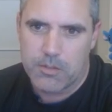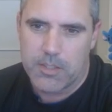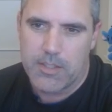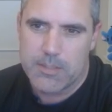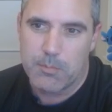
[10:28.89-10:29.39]
Okay,
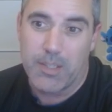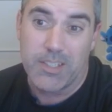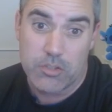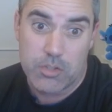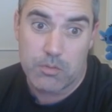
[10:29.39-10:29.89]
that's my
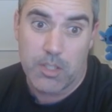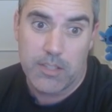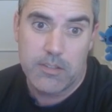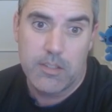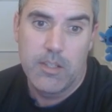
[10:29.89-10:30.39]

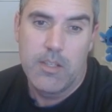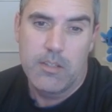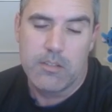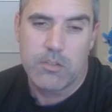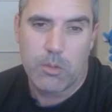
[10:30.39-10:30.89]
constraint.
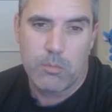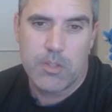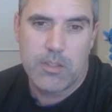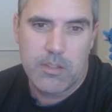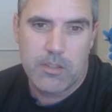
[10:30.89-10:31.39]
Determine
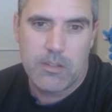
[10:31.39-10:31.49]
the